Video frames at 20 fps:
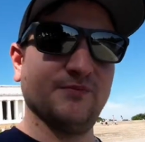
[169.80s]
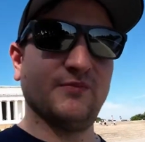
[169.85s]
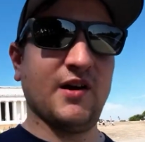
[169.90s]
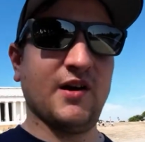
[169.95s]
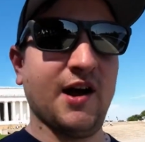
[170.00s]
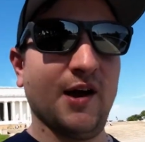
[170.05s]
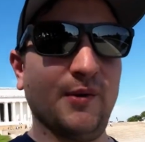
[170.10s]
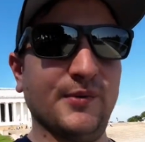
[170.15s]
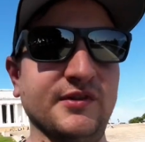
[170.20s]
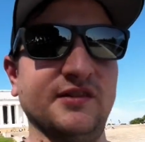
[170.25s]

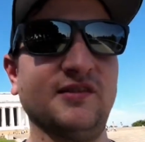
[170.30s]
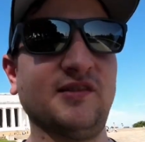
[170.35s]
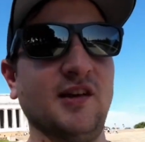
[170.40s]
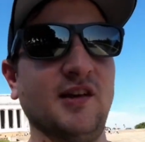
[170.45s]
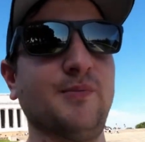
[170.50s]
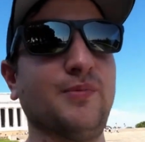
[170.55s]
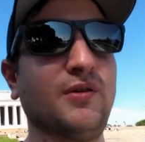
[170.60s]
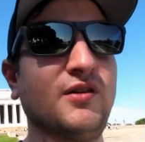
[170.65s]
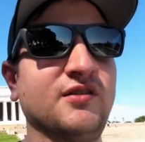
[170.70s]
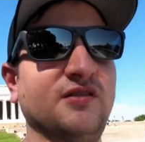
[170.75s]
I would say
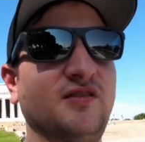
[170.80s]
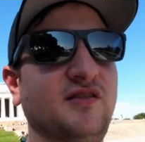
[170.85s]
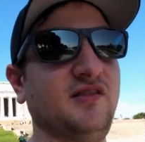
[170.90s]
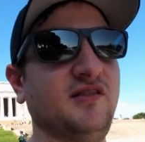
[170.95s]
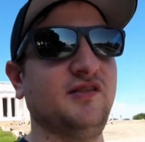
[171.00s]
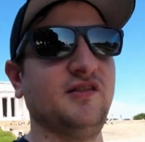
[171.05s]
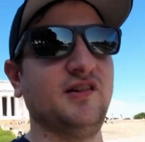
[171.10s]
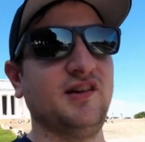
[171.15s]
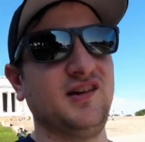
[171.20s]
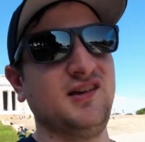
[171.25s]

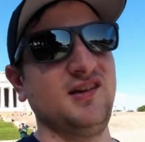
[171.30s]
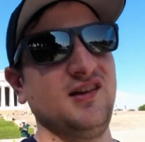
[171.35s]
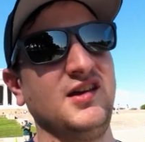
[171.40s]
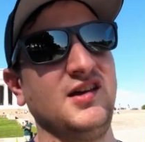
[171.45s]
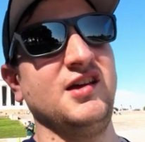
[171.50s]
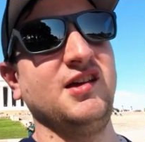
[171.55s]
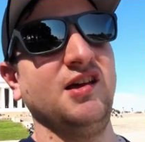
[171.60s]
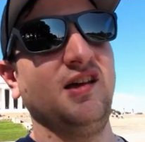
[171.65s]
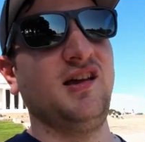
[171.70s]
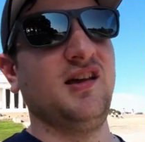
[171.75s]
personally,
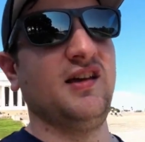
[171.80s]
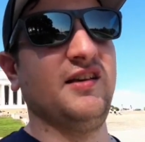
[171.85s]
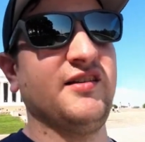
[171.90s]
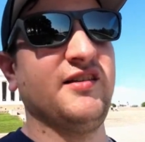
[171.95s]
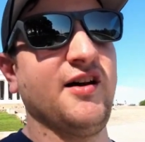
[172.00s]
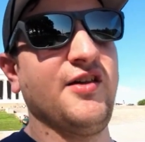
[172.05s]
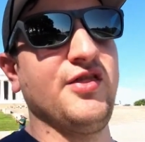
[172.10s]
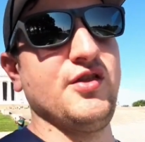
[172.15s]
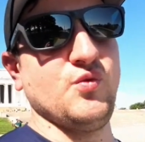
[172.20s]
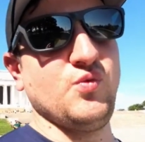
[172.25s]
is
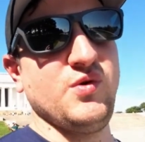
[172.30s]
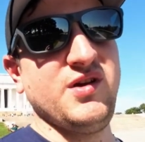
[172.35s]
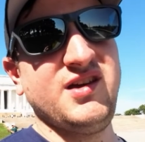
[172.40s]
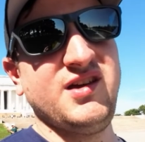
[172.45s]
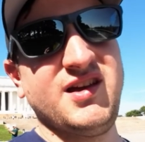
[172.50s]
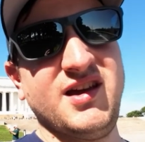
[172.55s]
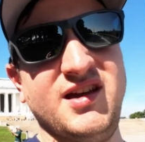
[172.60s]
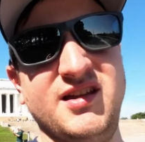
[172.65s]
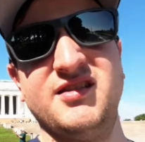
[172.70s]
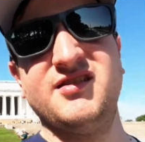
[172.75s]
on the
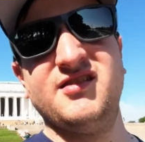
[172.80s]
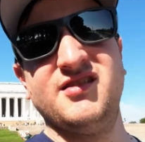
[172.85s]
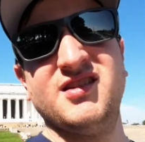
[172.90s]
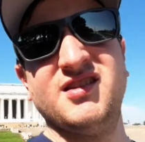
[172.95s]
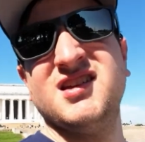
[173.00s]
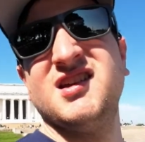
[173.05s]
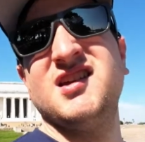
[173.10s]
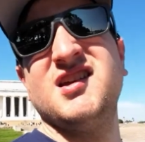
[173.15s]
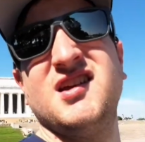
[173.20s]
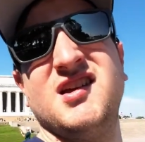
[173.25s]
weekends.
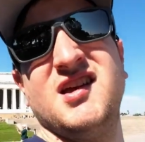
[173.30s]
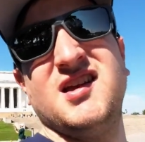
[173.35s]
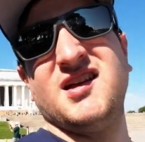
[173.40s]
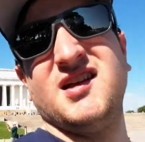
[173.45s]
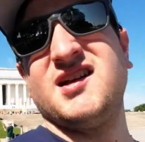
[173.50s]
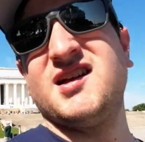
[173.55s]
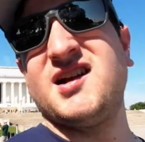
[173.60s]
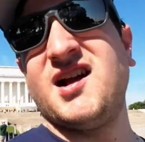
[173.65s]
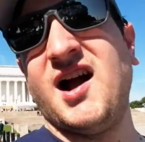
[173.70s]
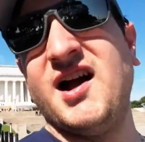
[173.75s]

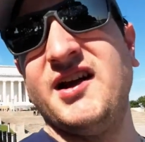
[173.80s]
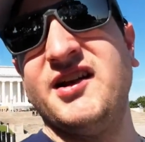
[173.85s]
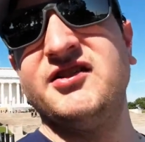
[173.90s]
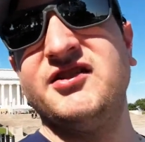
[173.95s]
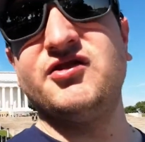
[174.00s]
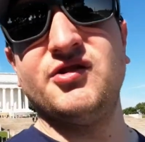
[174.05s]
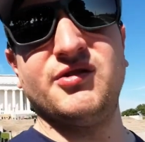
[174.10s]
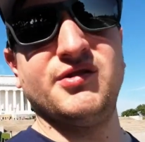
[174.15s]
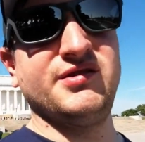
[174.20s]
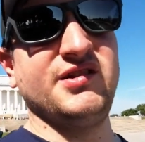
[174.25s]
Kind of
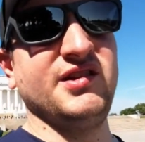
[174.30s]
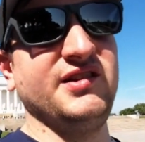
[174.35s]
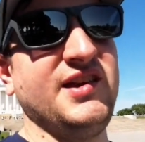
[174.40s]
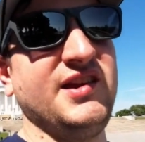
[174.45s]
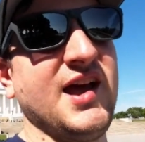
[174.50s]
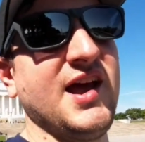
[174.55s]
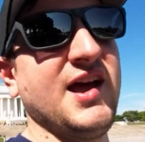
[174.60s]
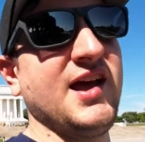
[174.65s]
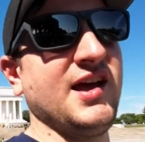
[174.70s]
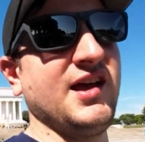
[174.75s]
during the
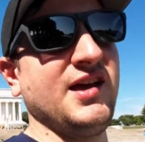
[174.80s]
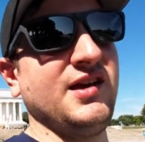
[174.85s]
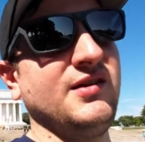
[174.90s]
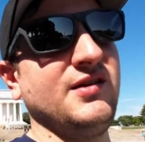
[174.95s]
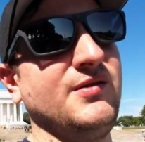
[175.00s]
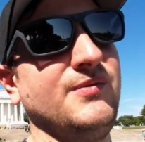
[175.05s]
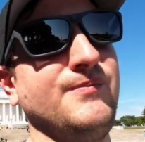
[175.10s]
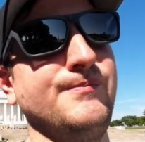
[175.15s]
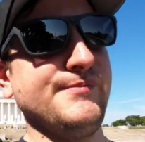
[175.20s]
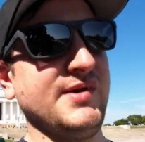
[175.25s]
day,
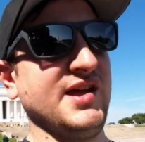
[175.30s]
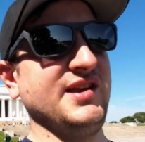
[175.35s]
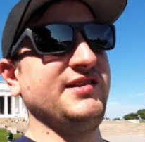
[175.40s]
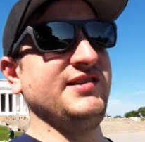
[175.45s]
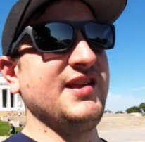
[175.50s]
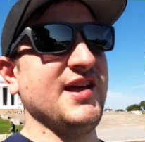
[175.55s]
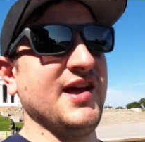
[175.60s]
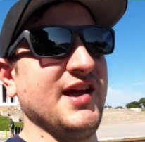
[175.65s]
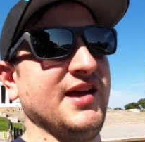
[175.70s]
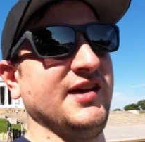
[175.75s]

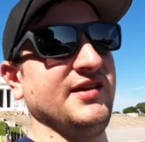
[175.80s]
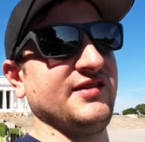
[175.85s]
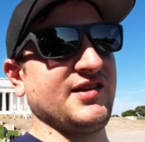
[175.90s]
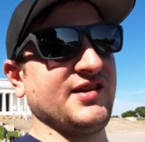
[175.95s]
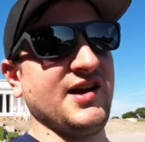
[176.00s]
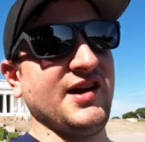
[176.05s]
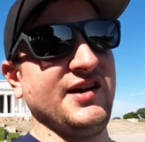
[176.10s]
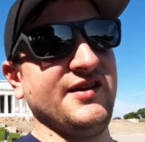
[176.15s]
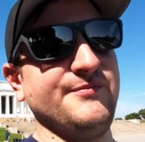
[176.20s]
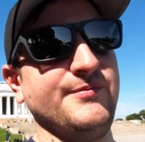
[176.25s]
midday is
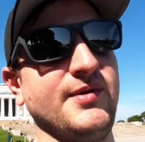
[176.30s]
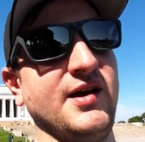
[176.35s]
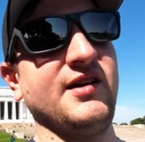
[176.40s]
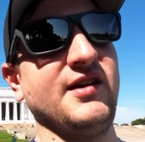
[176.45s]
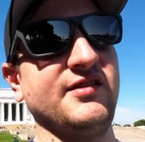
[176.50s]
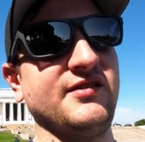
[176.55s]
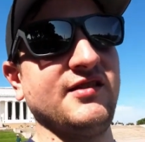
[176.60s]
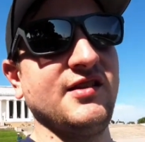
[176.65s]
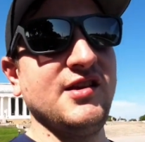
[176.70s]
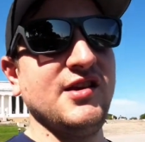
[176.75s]
kind of
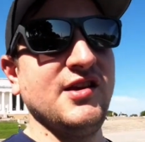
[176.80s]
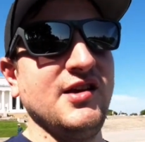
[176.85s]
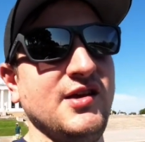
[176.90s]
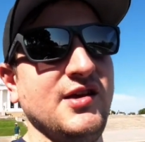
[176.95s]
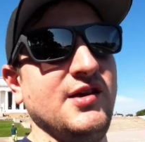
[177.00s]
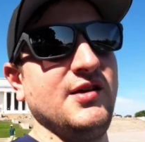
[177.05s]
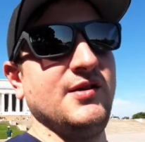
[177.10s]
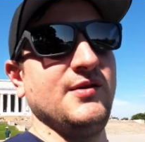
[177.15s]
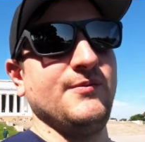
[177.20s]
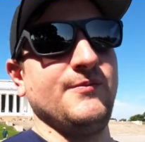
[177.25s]
best,
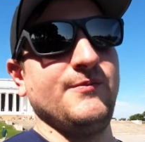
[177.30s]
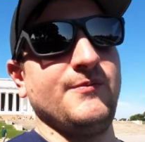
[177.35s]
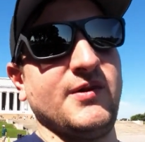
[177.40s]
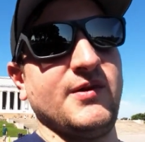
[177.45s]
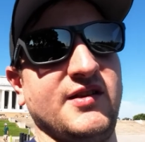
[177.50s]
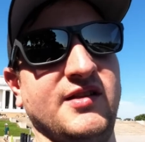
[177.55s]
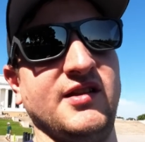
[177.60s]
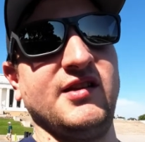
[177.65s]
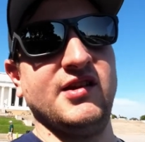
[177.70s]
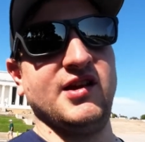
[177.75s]

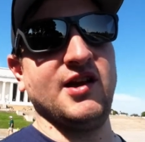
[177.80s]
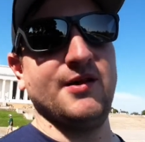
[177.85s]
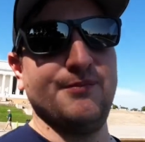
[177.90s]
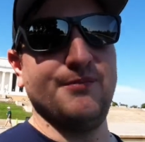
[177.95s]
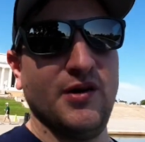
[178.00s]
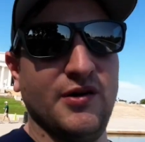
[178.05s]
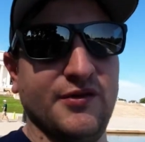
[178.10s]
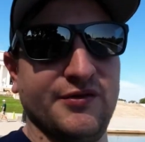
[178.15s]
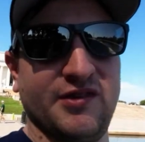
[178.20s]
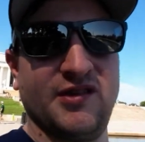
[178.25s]
because then you get
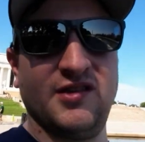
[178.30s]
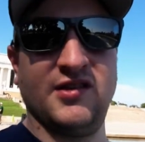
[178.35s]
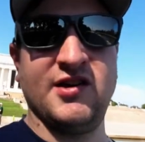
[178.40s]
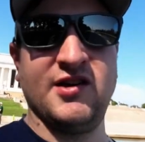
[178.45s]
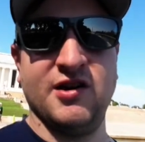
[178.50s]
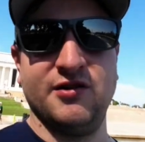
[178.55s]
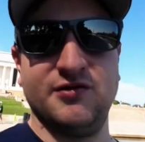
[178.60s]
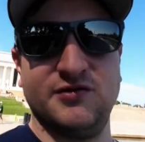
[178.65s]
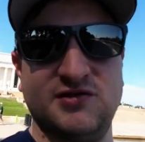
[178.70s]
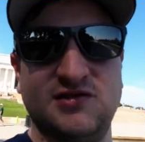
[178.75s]
both
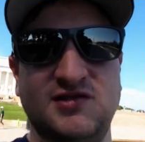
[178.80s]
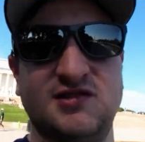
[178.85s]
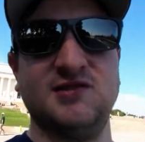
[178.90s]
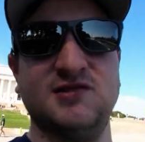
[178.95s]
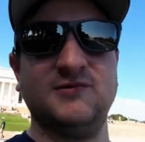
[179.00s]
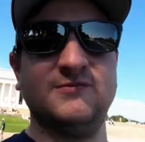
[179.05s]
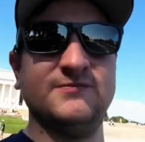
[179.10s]
coasts.